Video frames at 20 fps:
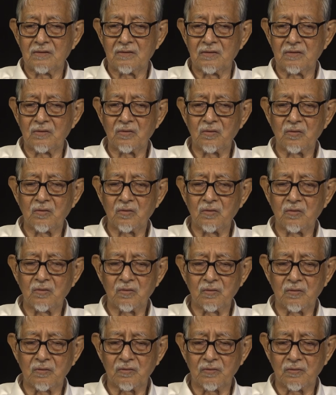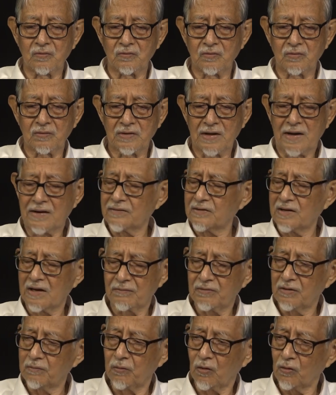You can't
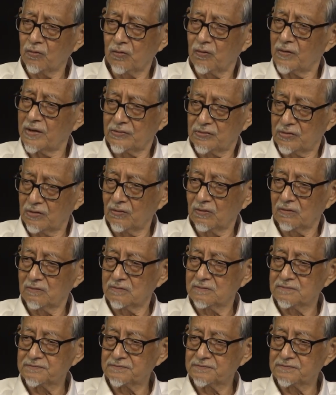have it both ways, you know.